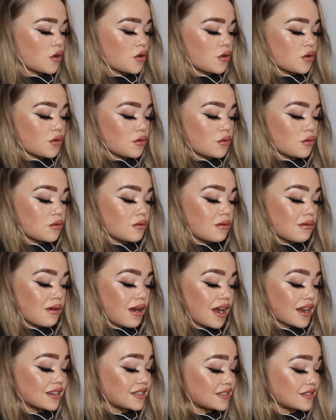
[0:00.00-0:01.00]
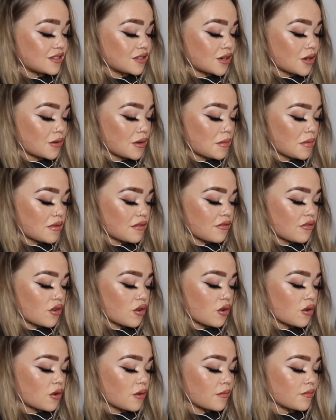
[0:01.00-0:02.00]
Ooh, I didn't know it
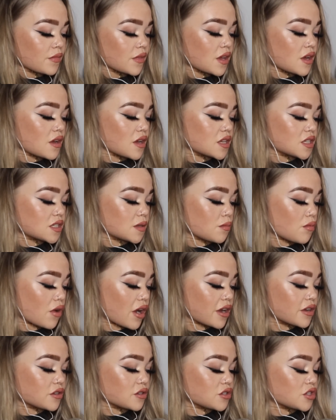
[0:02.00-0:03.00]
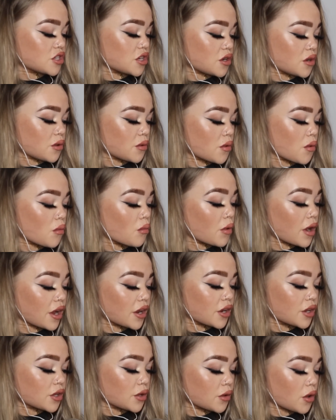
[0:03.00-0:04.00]
before. Surprised you
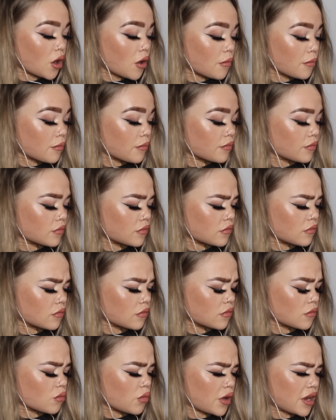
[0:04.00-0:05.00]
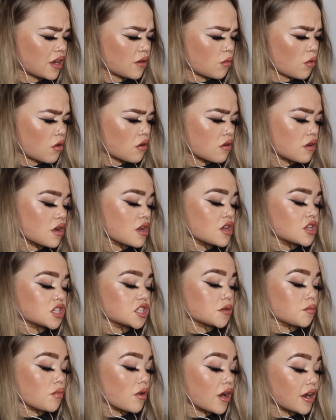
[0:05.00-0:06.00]
when you got... Wait, what?
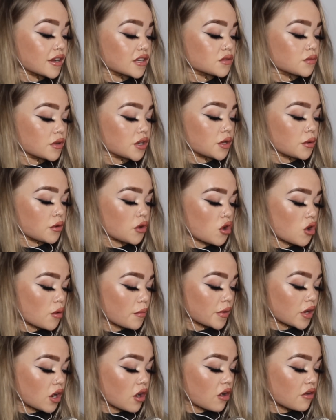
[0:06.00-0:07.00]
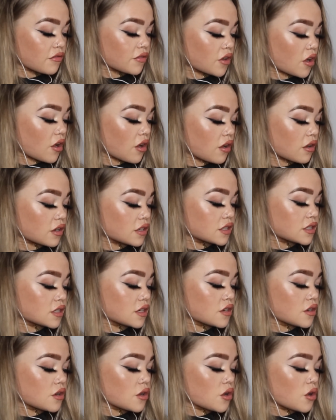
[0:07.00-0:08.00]
Surprised when you caught me off guard.
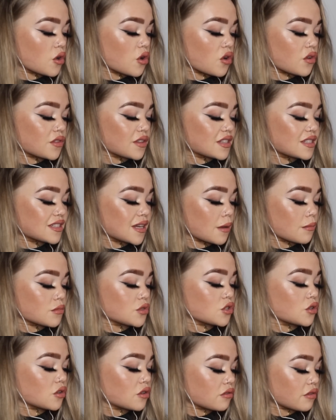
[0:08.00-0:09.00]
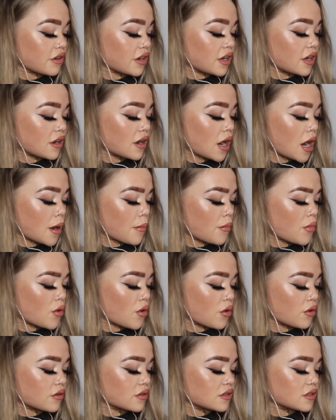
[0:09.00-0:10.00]
All this damn jewelry I
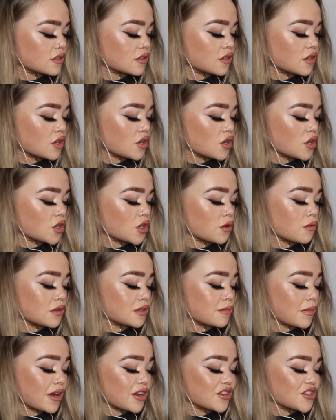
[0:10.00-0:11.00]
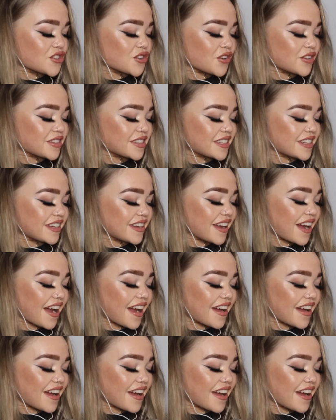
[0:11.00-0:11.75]
bought. You was my shotty.